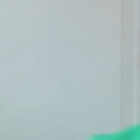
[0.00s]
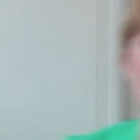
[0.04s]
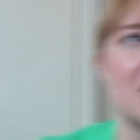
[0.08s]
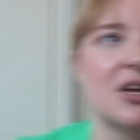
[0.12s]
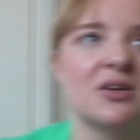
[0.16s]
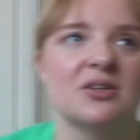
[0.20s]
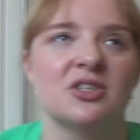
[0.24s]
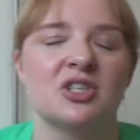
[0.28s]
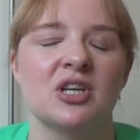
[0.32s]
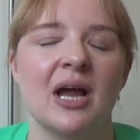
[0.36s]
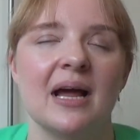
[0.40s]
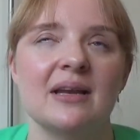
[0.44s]
Yeah.
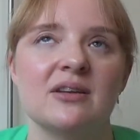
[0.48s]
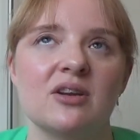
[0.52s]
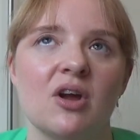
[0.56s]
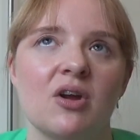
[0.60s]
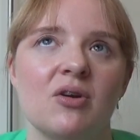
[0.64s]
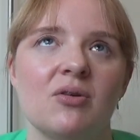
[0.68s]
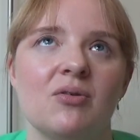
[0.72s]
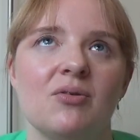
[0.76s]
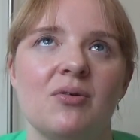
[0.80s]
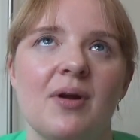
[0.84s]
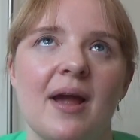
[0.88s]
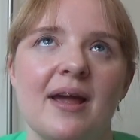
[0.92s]
So
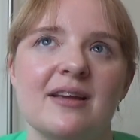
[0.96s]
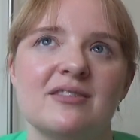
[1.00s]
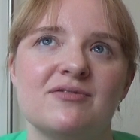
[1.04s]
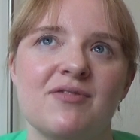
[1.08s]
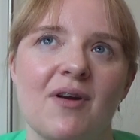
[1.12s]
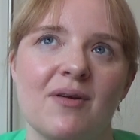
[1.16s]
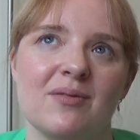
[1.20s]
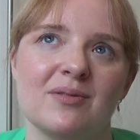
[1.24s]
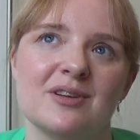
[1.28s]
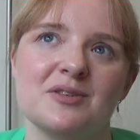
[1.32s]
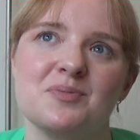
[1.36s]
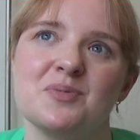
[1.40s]
Shadow is
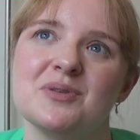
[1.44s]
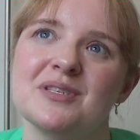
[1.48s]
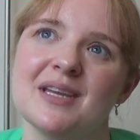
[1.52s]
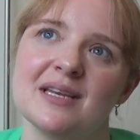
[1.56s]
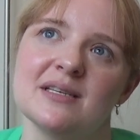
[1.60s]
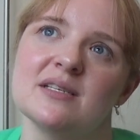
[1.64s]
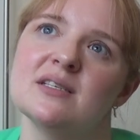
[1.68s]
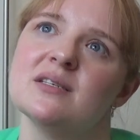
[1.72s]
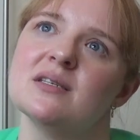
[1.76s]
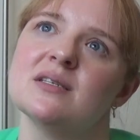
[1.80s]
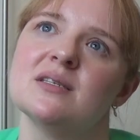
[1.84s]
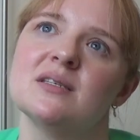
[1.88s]
very much
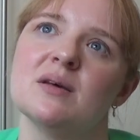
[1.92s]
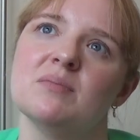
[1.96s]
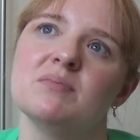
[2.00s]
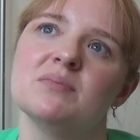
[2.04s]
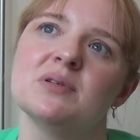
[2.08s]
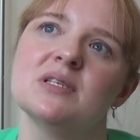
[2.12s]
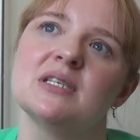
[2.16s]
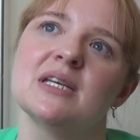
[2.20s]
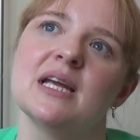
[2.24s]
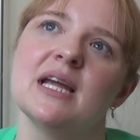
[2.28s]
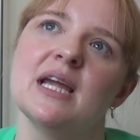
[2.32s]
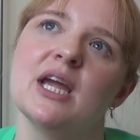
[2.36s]
presented as
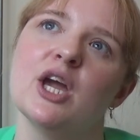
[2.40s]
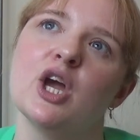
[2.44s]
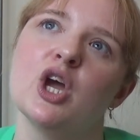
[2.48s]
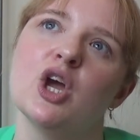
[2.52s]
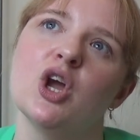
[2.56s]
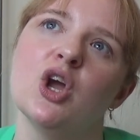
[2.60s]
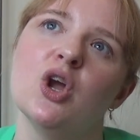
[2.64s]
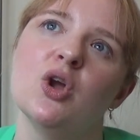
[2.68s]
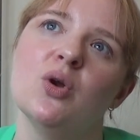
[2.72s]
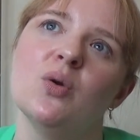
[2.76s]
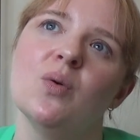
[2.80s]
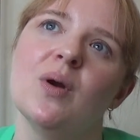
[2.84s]
somebody
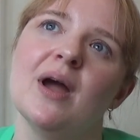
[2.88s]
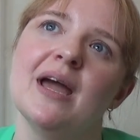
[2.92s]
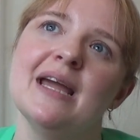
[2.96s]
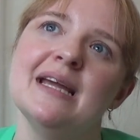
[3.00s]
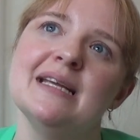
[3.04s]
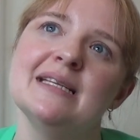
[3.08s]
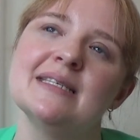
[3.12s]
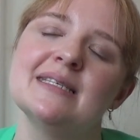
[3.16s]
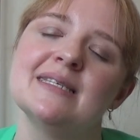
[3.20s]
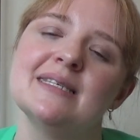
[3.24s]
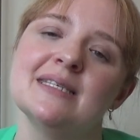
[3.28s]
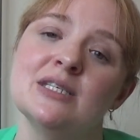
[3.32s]
who
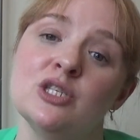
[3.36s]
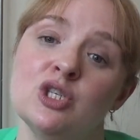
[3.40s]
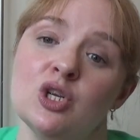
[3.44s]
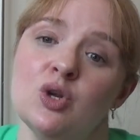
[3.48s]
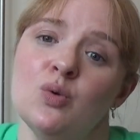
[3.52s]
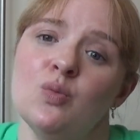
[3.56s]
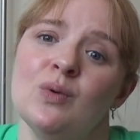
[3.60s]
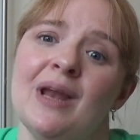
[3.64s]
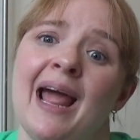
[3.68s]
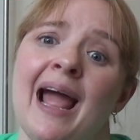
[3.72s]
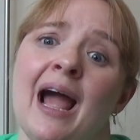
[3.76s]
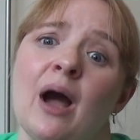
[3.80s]
is
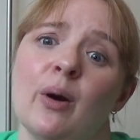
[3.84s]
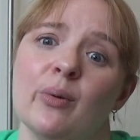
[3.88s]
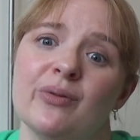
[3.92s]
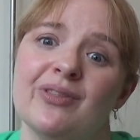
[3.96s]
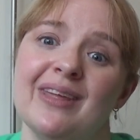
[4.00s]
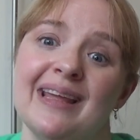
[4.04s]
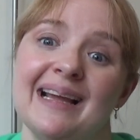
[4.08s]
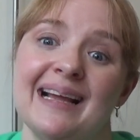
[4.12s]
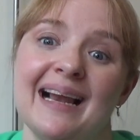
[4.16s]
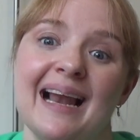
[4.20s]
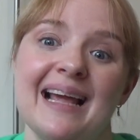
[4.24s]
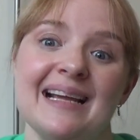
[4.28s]
do now,
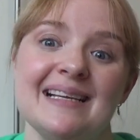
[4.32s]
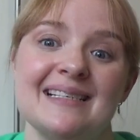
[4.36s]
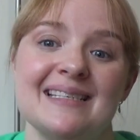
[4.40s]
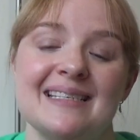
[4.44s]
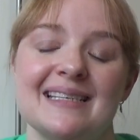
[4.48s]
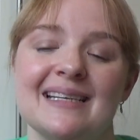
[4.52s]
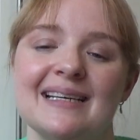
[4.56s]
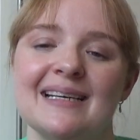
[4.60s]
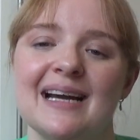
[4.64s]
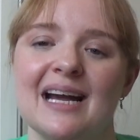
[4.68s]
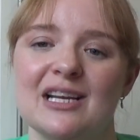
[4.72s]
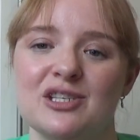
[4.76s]
think
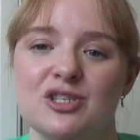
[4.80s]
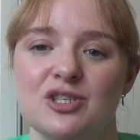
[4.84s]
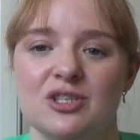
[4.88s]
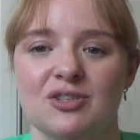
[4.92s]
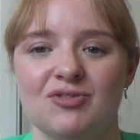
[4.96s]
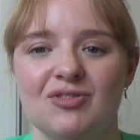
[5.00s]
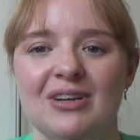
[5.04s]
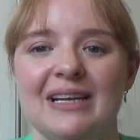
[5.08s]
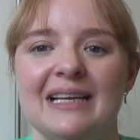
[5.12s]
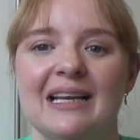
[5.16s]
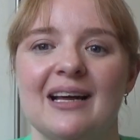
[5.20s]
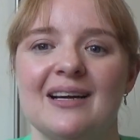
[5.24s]
later, and
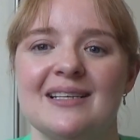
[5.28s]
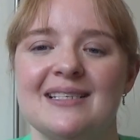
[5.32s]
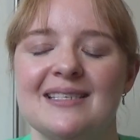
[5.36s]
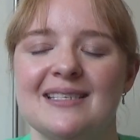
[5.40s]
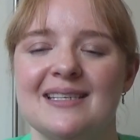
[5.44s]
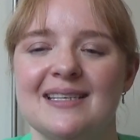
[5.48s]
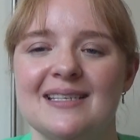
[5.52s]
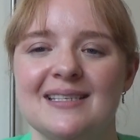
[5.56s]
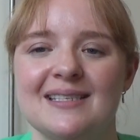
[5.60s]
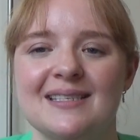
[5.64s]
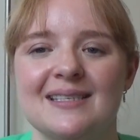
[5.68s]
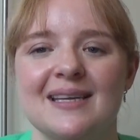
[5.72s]
she
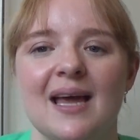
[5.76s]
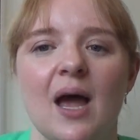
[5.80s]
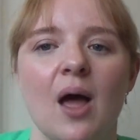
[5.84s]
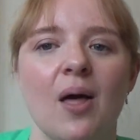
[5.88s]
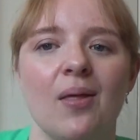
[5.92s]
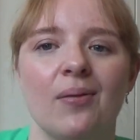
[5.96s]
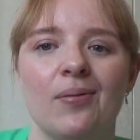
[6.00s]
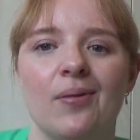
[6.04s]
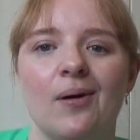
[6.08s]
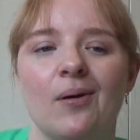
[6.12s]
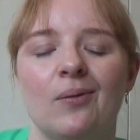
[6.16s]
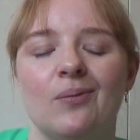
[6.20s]
realises
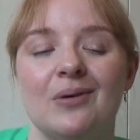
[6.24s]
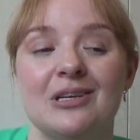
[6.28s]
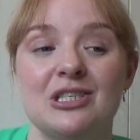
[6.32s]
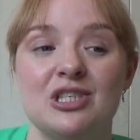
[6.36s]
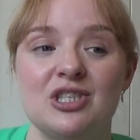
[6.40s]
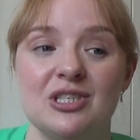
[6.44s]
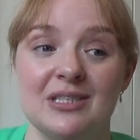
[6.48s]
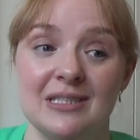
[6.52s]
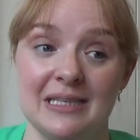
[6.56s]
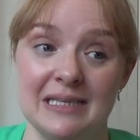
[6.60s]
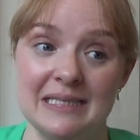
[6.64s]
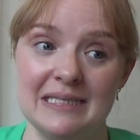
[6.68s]
that when
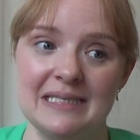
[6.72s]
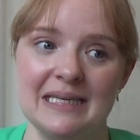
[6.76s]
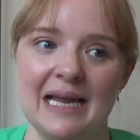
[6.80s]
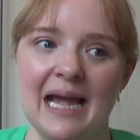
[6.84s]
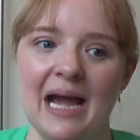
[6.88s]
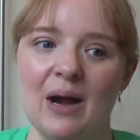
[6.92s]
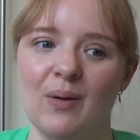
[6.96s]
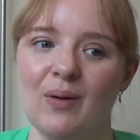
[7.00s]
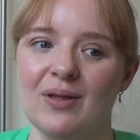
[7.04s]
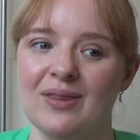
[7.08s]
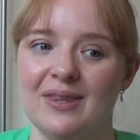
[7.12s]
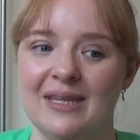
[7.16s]
she does
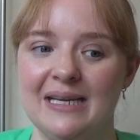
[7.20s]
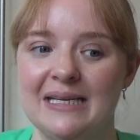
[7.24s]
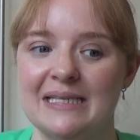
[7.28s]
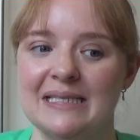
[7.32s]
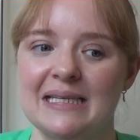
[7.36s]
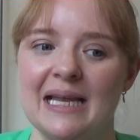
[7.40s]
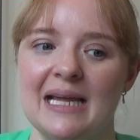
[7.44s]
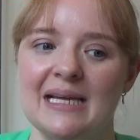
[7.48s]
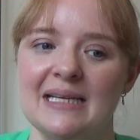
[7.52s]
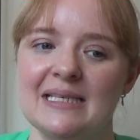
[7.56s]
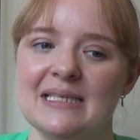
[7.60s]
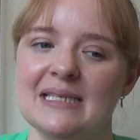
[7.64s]
now and
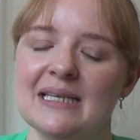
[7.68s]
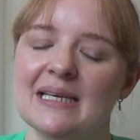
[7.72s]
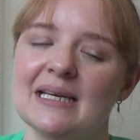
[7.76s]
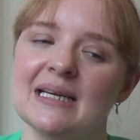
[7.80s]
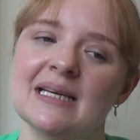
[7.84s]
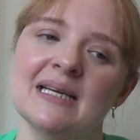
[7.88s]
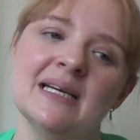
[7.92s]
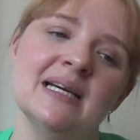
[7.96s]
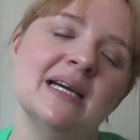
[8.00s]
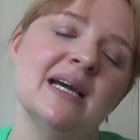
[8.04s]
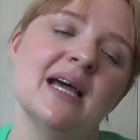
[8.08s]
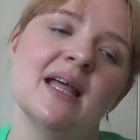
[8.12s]
thinks later,
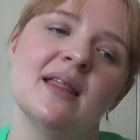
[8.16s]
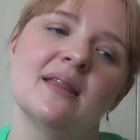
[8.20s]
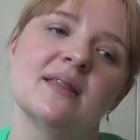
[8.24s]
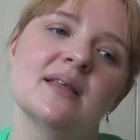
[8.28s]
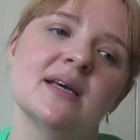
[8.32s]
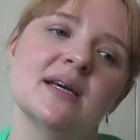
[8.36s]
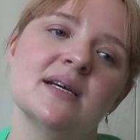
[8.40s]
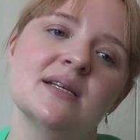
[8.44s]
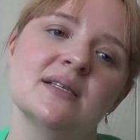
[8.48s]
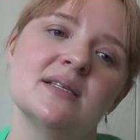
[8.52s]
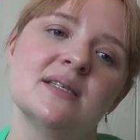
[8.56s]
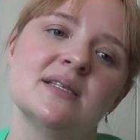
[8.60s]

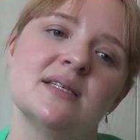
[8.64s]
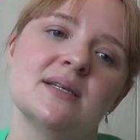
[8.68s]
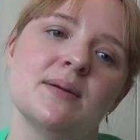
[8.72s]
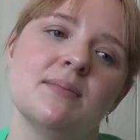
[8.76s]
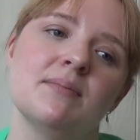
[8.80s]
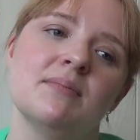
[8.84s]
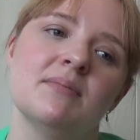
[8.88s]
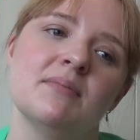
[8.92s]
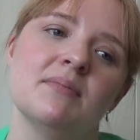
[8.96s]
that